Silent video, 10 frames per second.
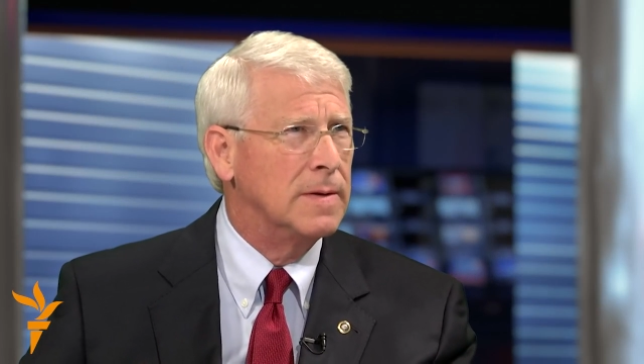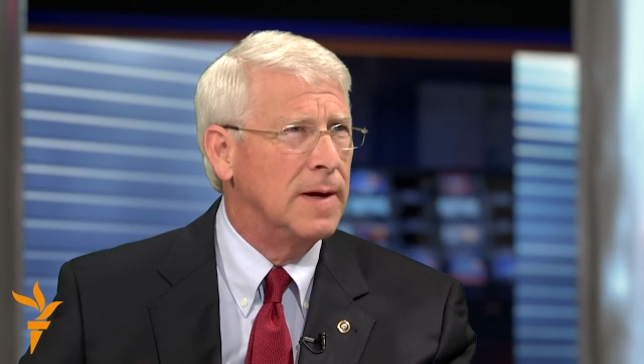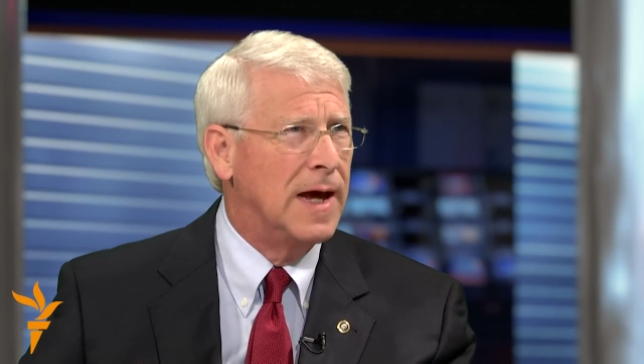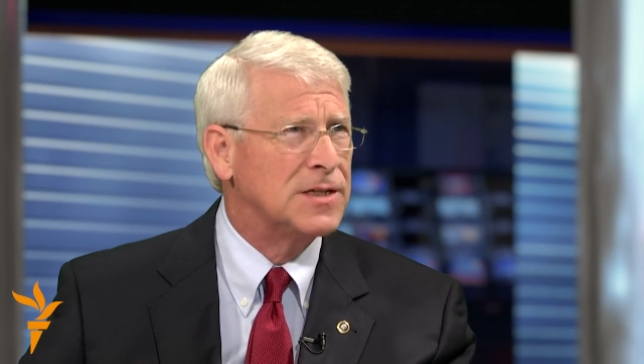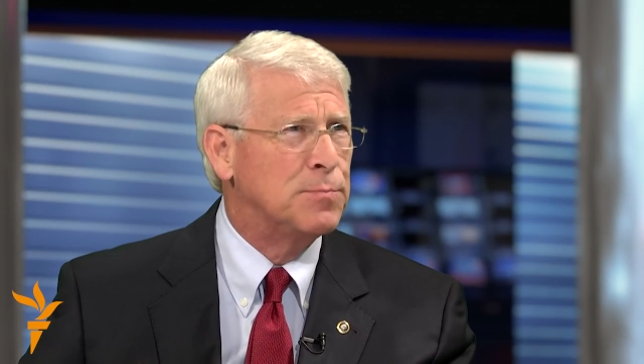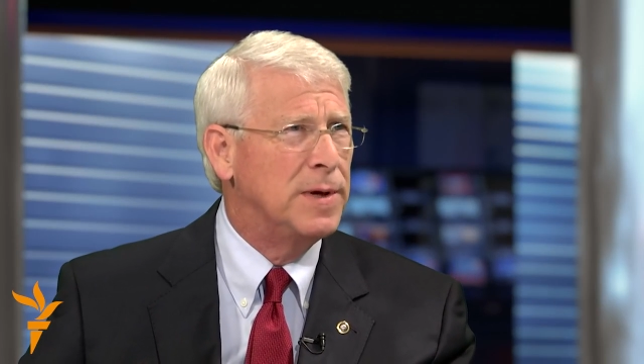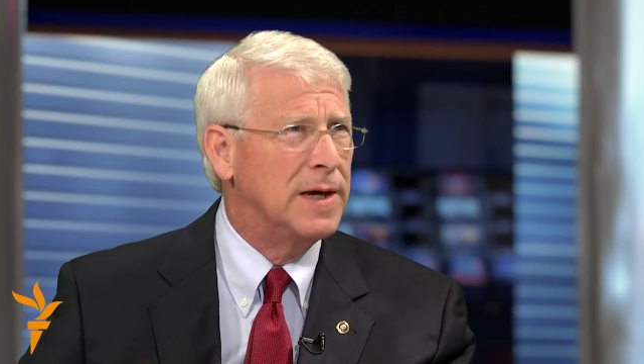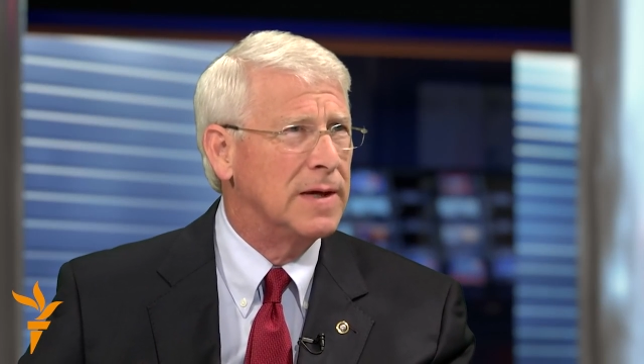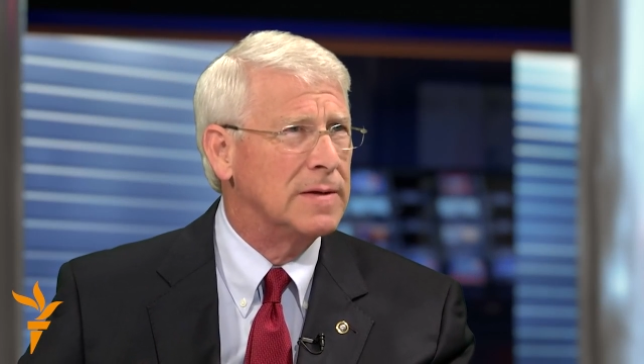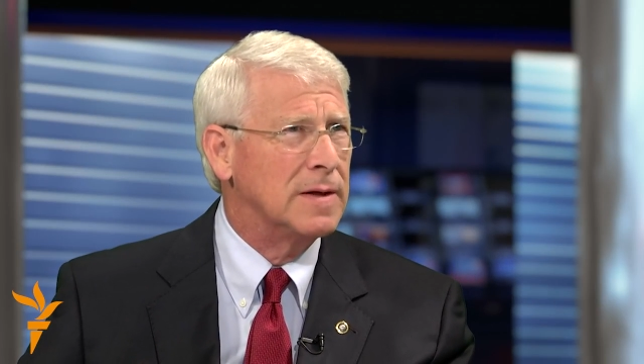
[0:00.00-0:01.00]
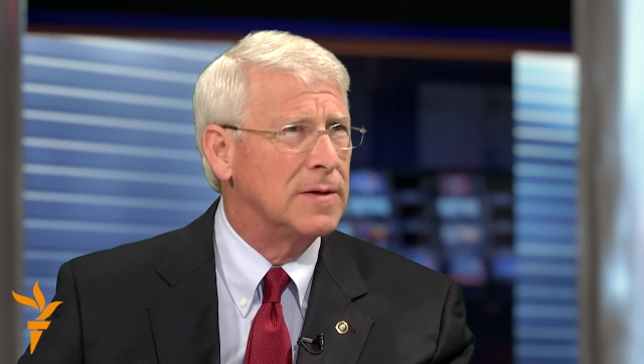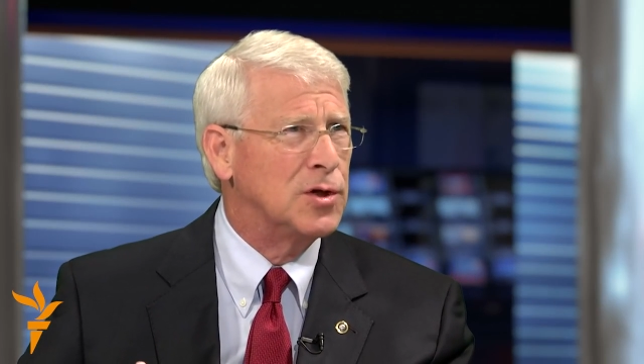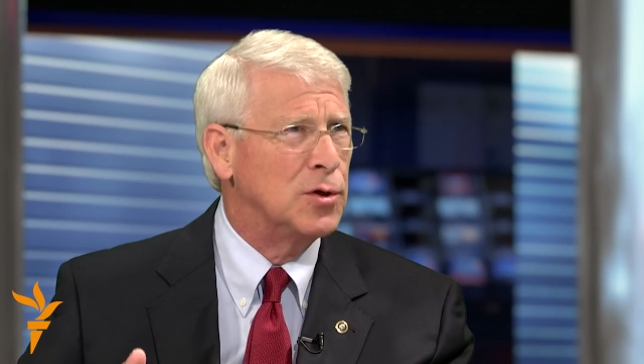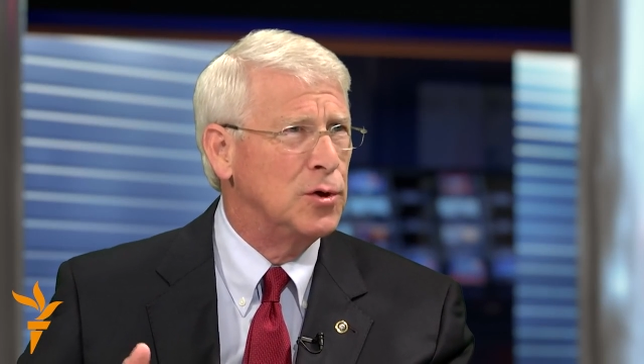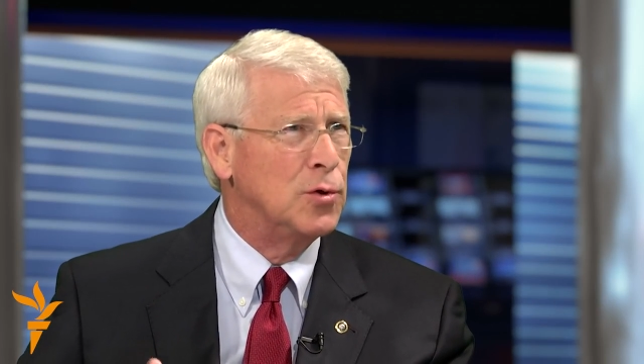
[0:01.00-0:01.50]
has been
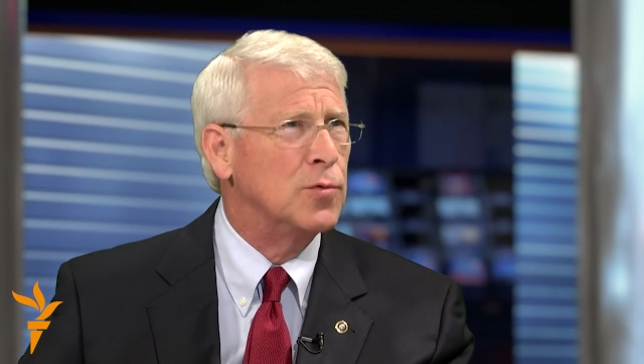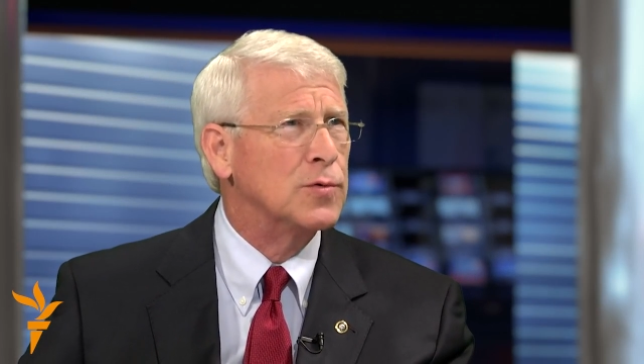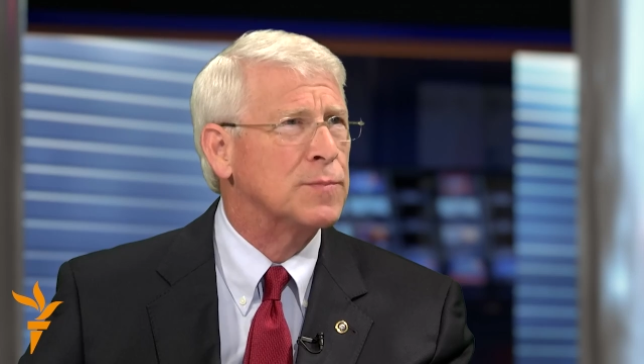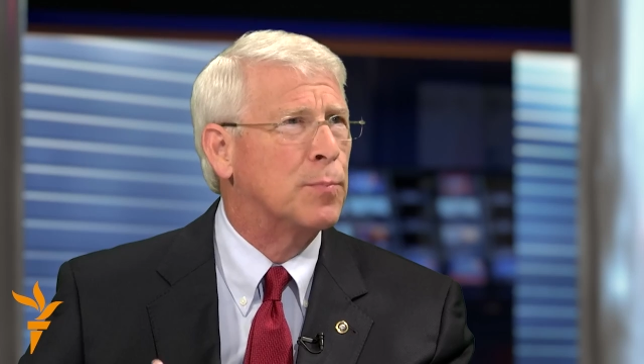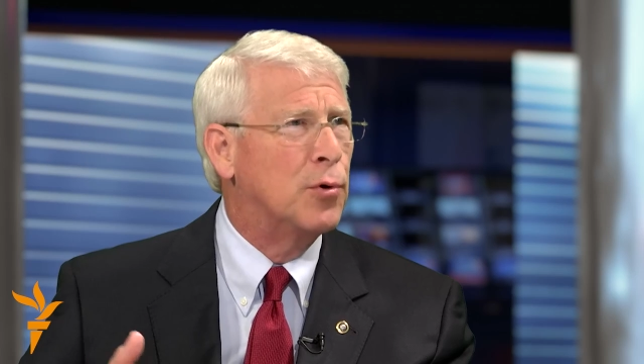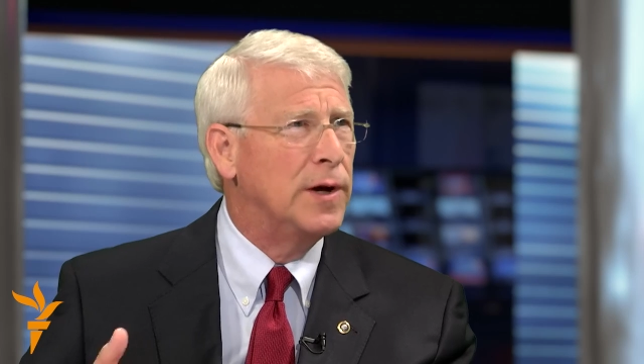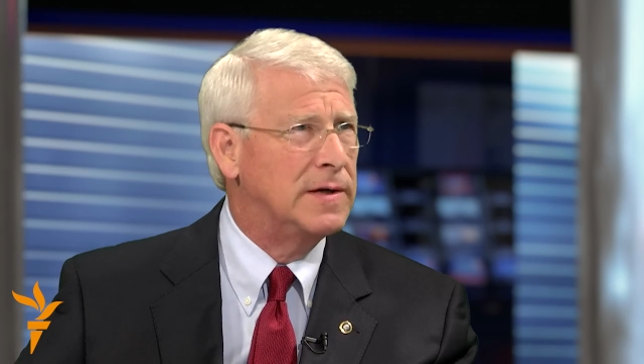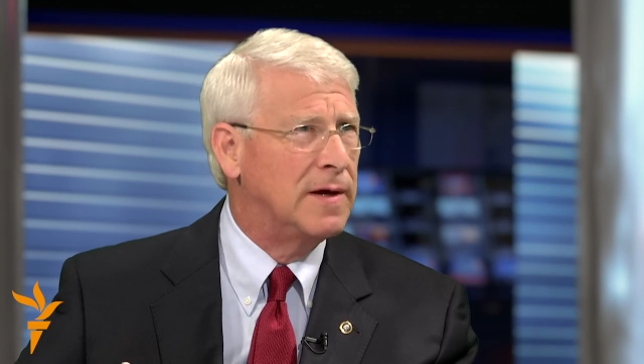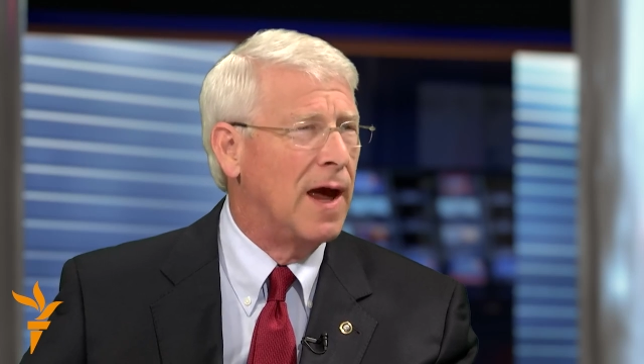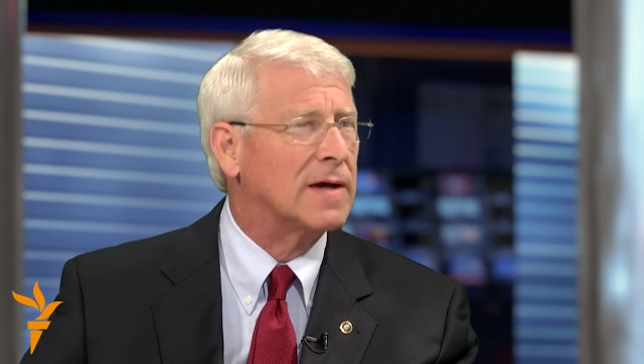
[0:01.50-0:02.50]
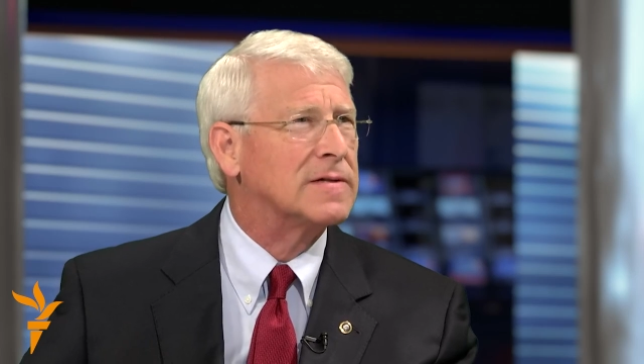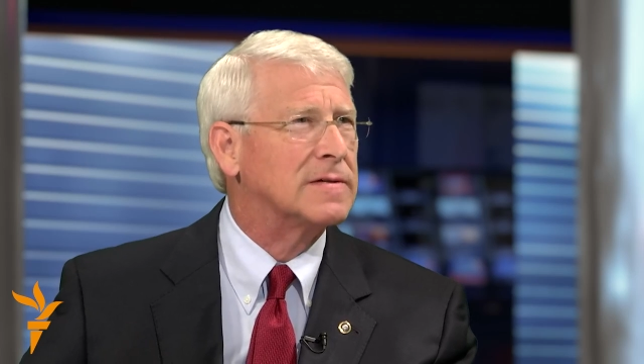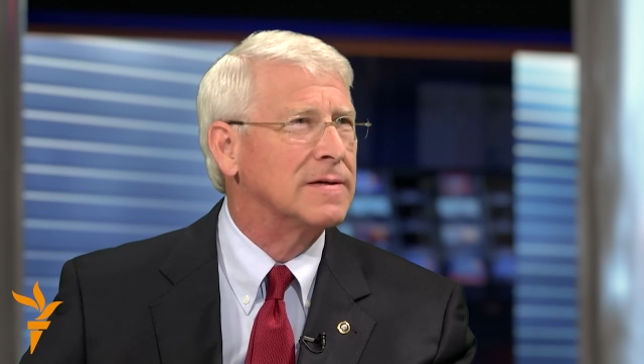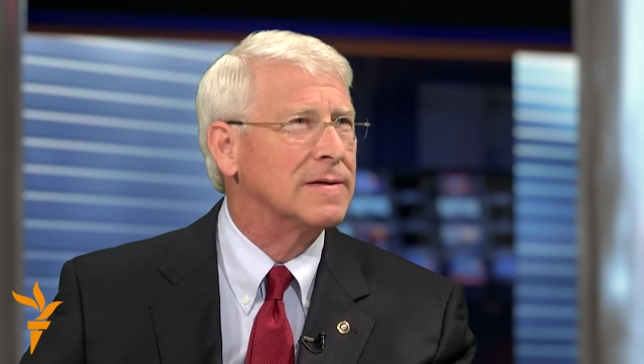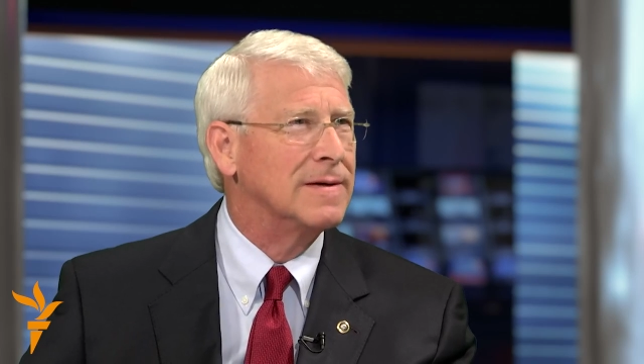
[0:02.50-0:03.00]
to use pretext